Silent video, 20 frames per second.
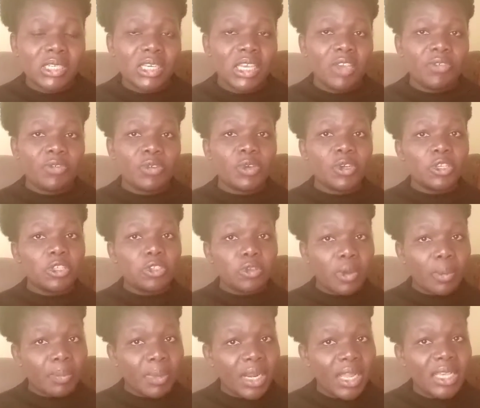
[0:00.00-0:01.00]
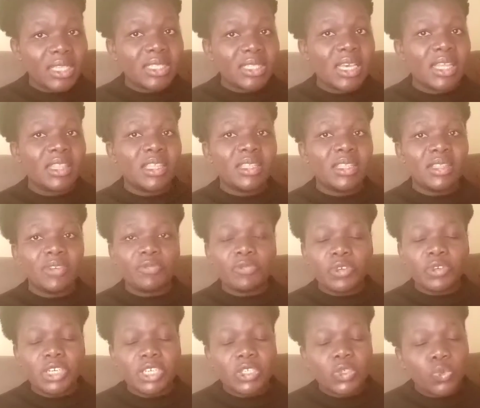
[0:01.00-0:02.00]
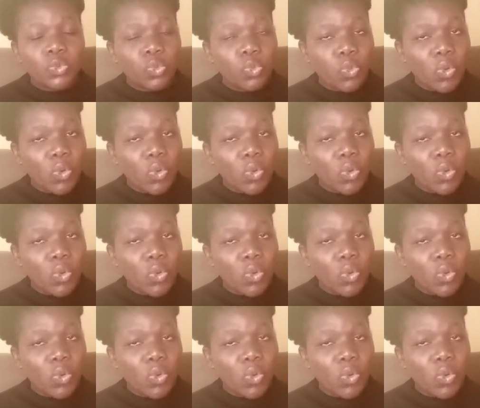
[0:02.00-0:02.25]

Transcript: if you go to a place and then the food is